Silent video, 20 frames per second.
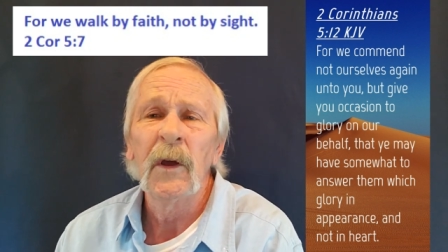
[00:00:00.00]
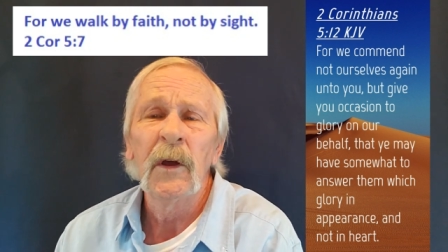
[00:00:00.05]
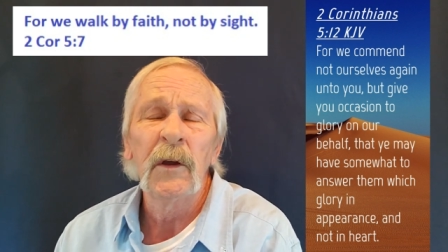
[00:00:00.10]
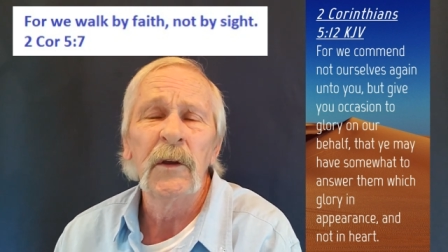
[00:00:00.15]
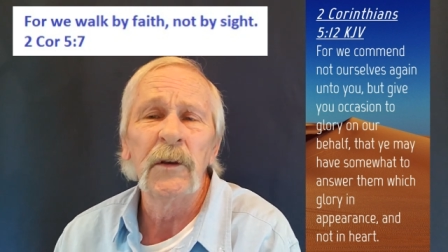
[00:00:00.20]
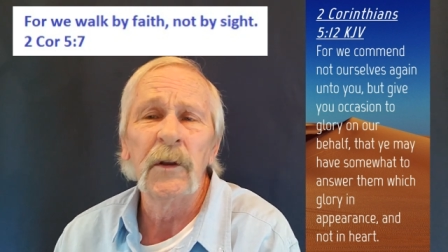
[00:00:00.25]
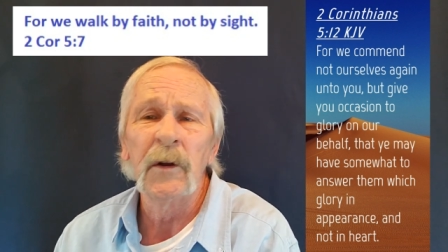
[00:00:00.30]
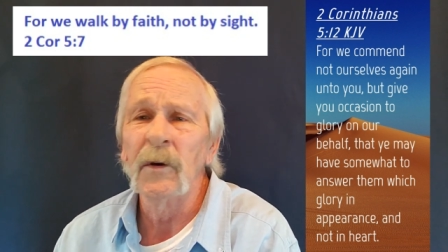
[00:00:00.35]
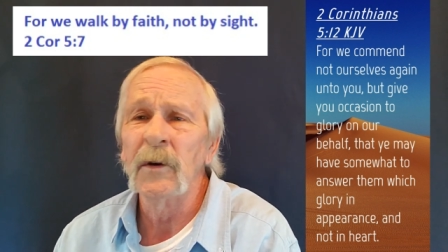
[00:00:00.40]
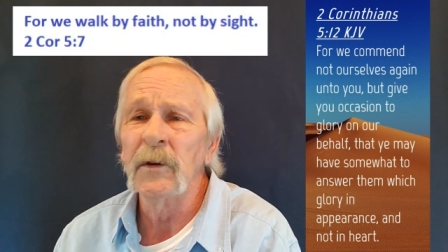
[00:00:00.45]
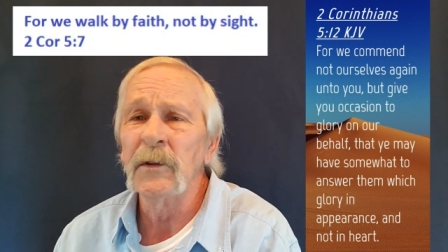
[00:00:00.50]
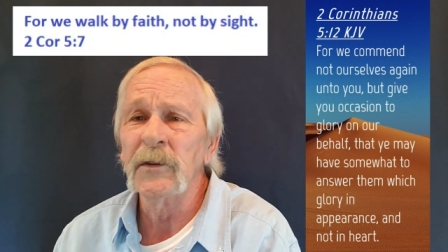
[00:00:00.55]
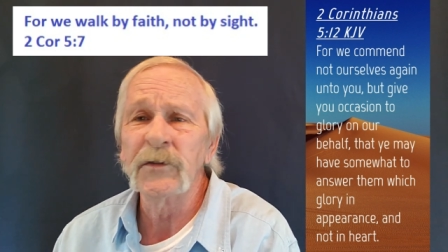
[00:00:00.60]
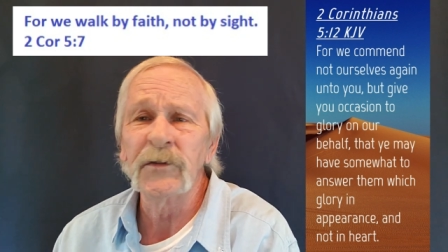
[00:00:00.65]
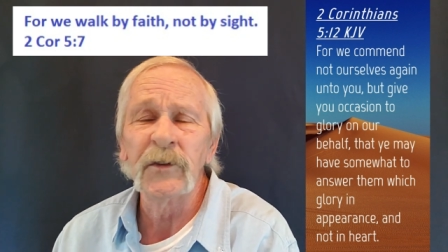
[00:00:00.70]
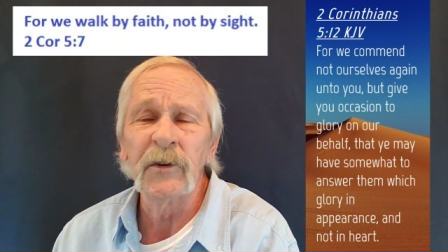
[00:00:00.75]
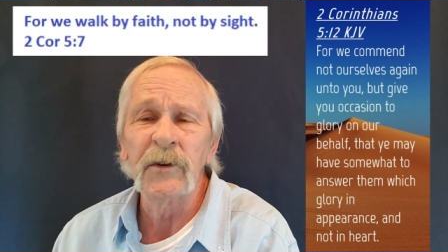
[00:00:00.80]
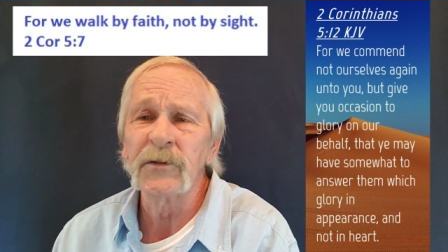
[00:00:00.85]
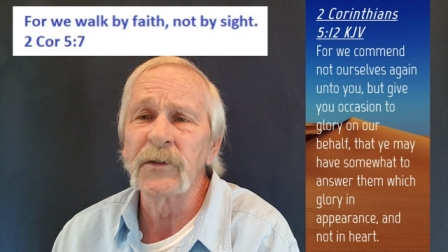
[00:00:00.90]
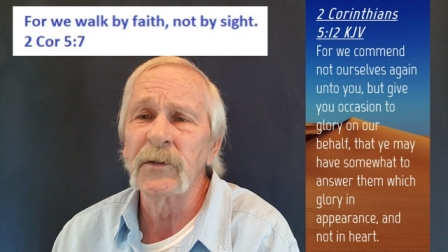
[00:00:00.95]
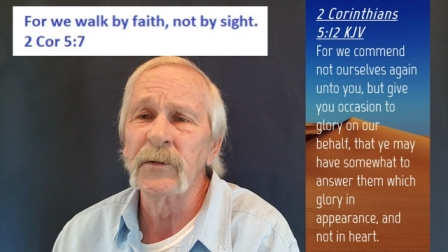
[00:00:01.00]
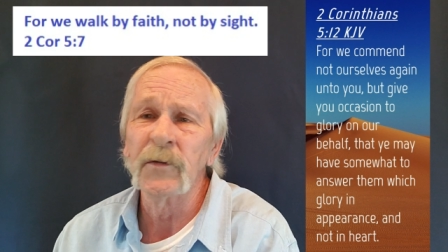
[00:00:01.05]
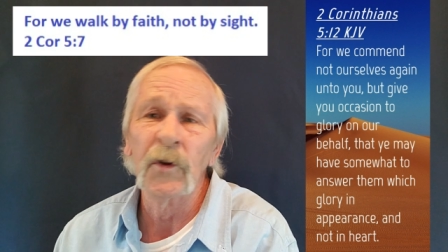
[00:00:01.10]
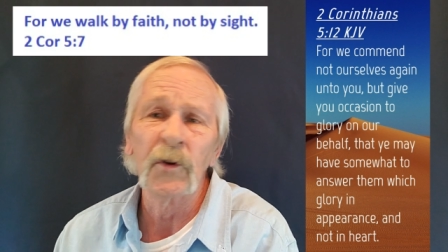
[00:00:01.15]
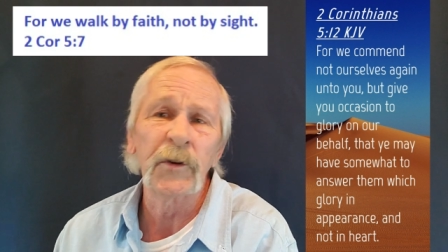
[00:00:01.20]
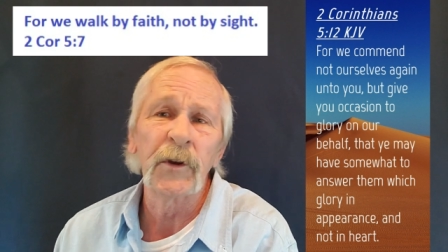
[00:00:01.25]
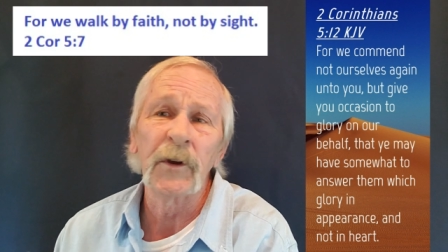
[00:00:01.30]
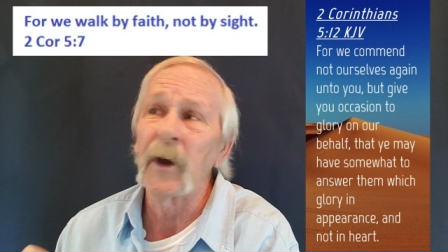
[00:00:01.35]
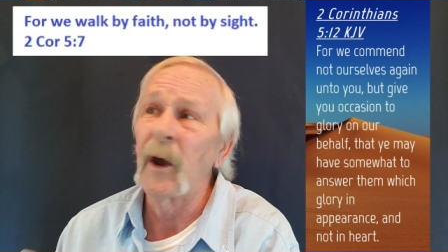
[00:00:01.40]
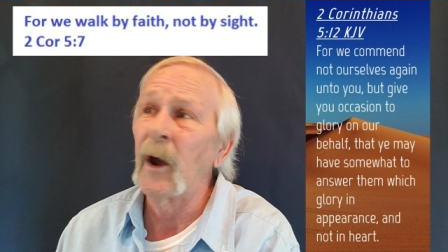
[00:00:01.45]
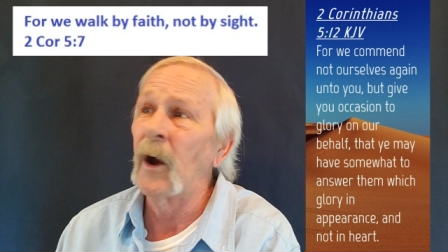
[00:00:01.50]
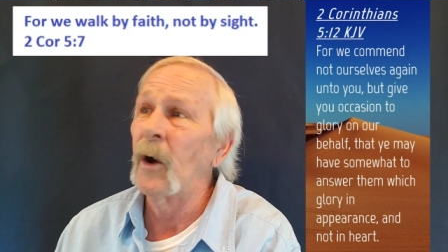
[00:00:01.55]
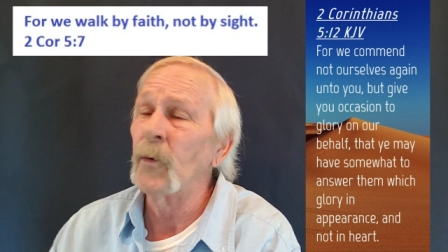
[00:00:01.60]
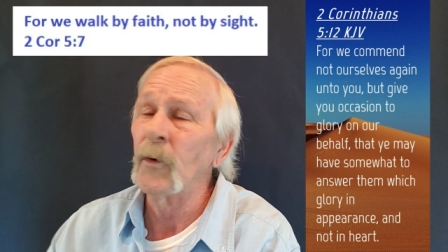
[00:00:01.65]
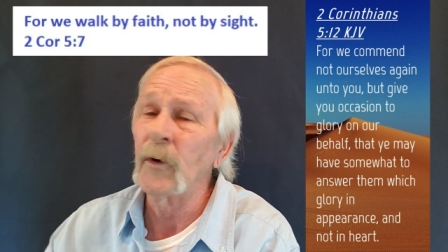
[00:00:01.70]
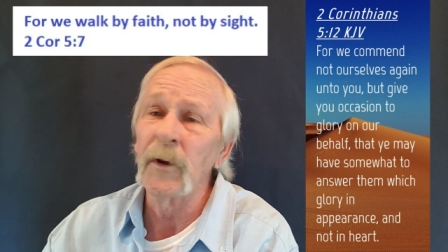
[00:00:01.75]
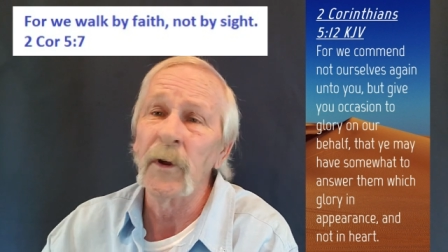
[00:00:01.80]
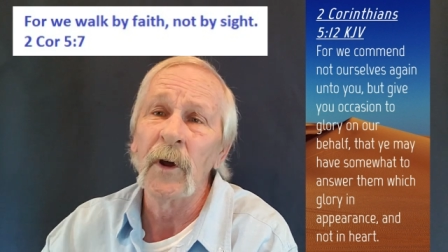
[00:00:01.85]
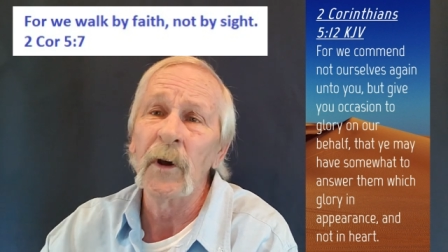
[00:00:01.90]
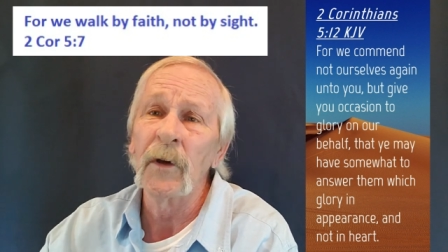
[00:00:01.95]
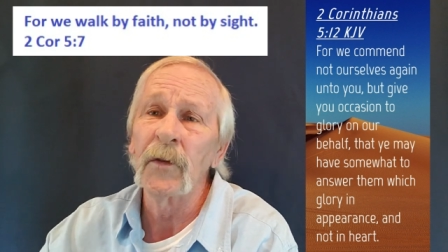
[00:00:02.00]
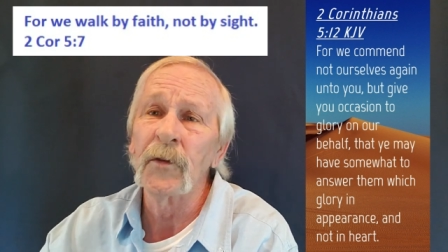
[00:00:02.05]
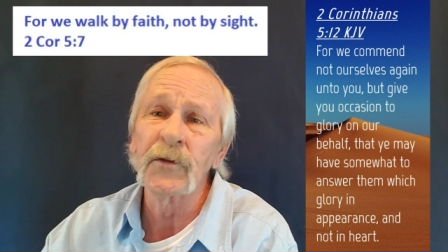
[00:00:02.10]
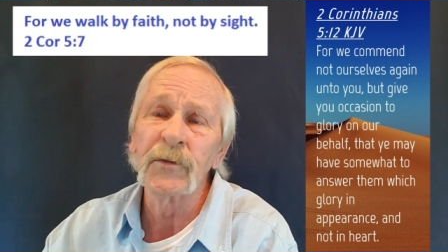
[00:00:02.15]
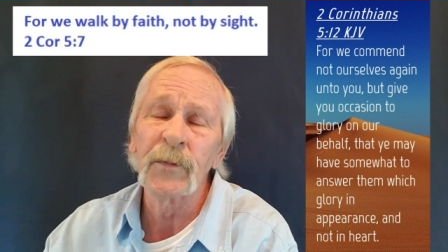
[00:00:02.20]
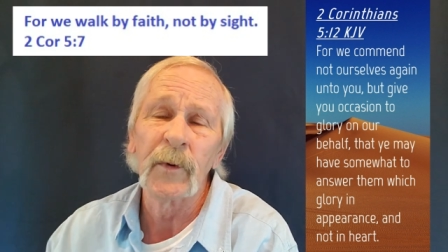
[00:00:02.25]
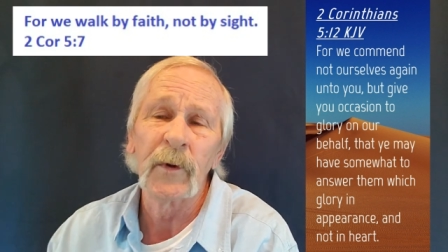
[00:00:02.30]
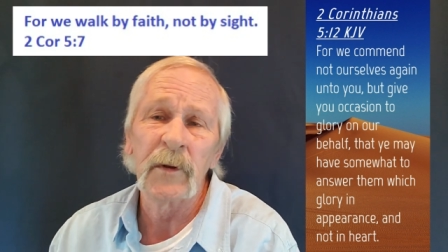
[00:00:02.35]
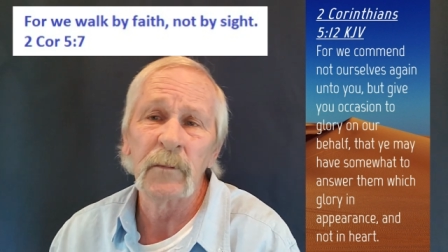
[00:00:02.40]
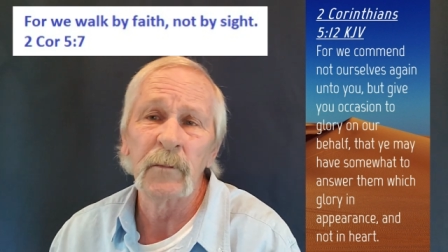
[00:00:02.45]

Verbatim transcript: you know, in the sense of looking outward at others,